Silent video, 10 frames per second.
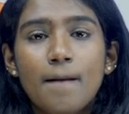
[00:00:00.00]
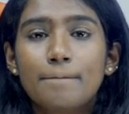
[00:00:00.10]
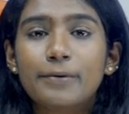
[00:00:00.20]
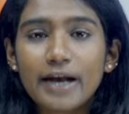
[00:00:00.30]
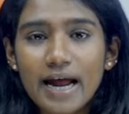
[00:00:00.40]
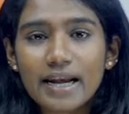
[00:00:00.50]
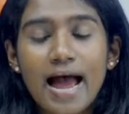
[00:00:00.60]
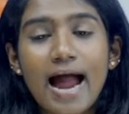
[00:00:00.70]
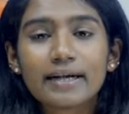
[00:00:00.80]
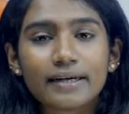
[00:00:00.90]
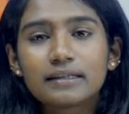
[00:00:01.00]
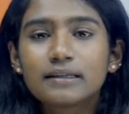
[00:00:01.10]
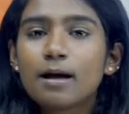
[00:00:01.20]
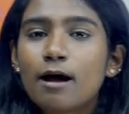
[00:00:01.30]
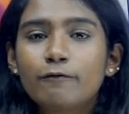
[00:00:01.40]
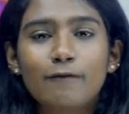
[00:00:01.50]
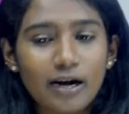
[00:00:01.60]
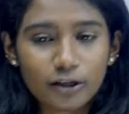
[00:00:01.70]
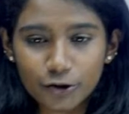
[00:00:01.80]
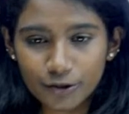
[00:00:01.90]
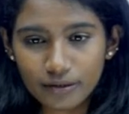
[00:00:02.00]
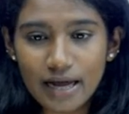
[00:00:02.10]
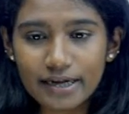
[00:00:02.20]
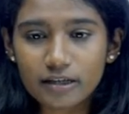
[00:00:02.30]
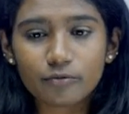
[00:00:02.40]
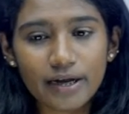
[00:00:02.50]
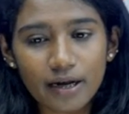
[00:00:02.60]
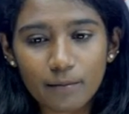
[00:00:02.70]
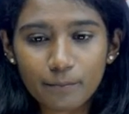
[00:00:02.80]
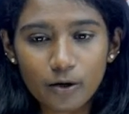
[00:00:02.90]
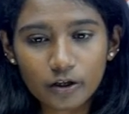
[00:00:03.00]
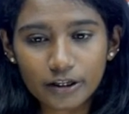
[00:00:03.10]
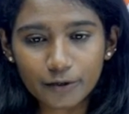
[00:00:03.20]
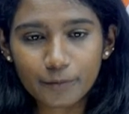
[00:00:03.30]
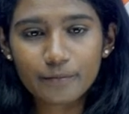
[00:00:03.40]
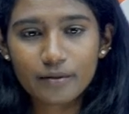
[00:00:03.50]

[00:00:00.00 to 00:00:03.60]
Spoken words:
brain and its function. That is very important.